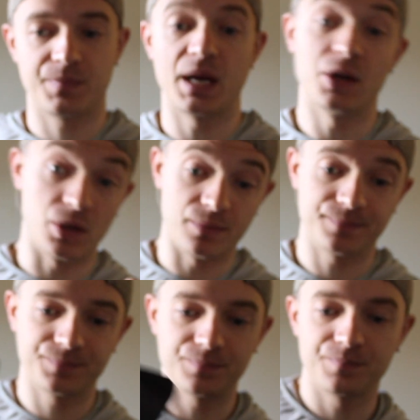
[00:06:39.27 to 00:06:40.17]
I'll
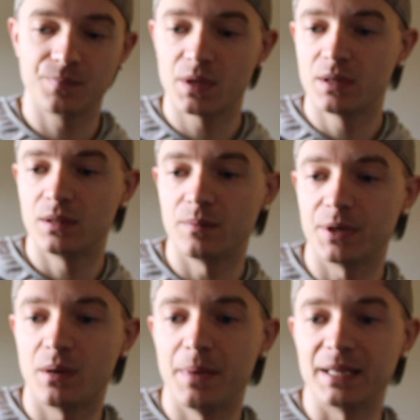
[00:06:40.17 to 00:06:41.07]

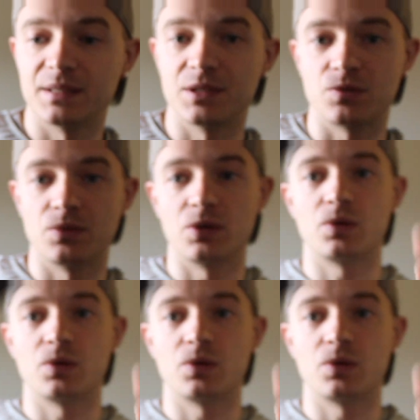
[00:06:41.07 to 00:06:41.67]
come back to this one real